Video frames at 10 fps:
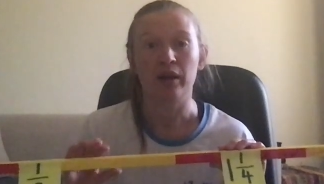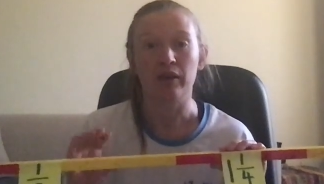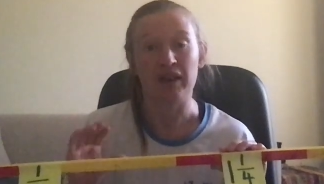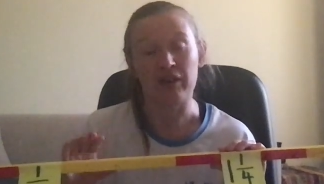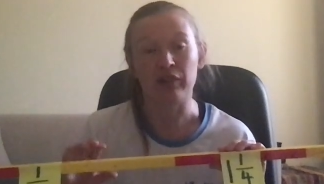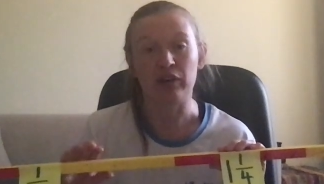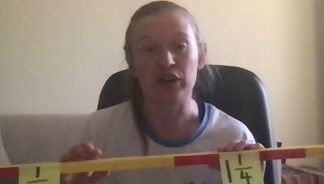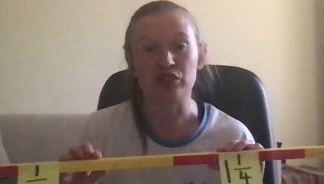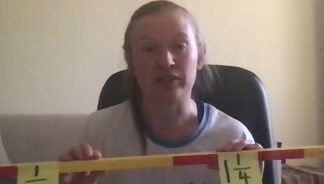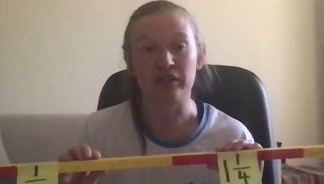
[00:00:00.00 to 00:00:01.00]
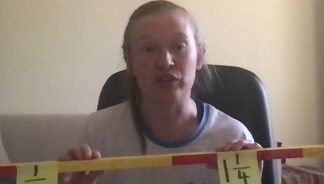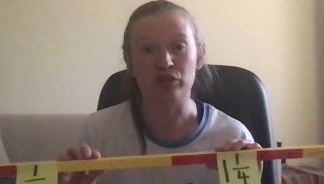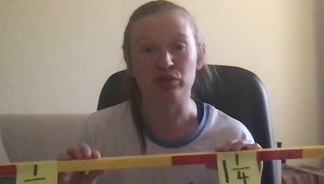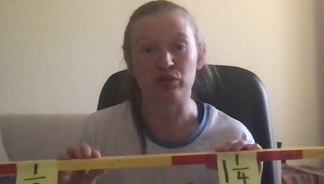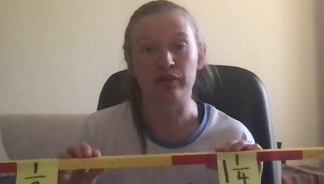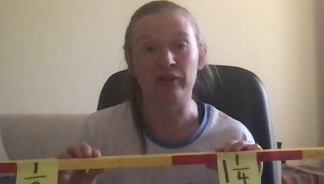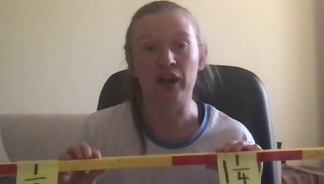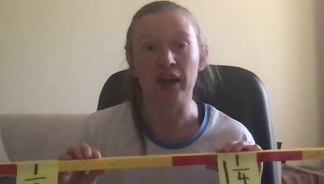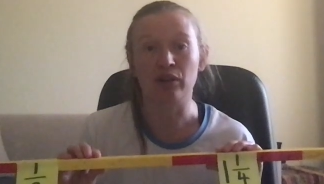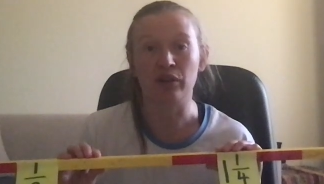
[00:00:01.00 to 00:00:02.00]
the other fractions that the children could
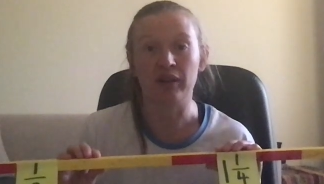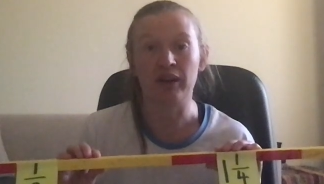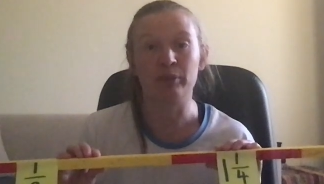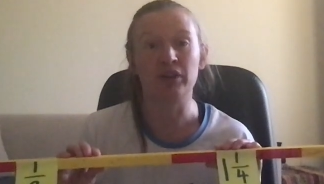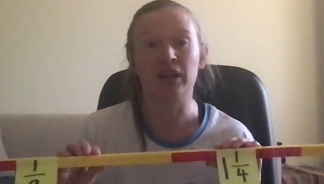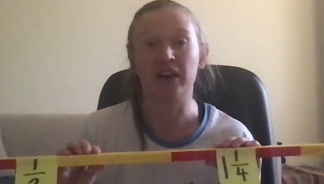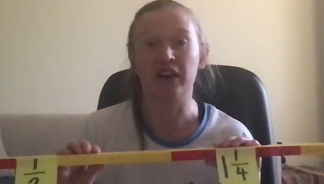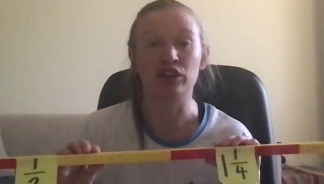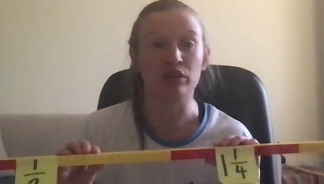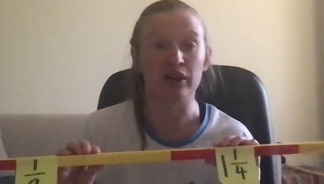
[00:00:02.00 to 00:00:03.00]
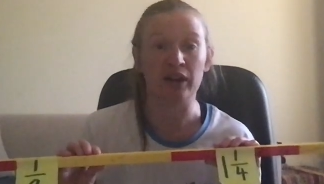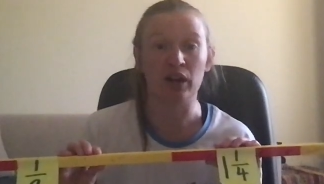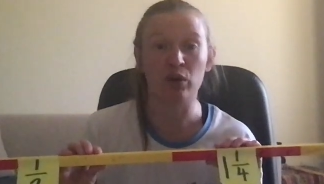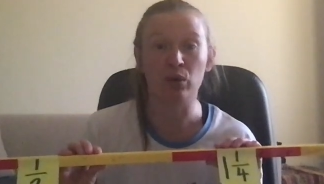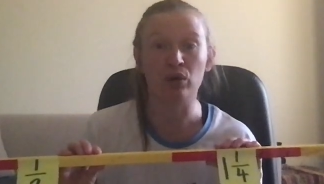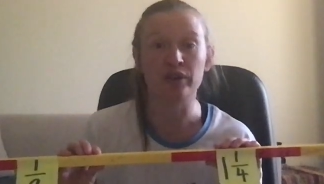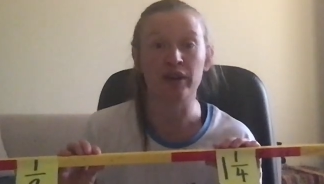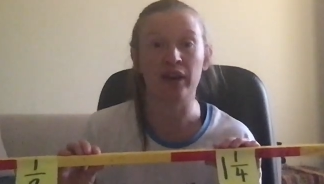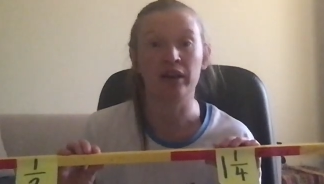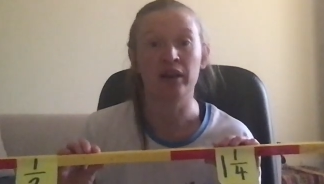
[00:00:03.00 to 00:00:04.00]
find on the number line, including a
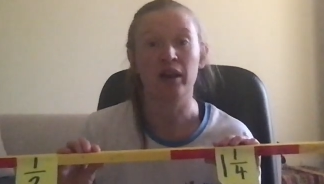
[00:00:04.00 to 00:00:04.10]
quarter,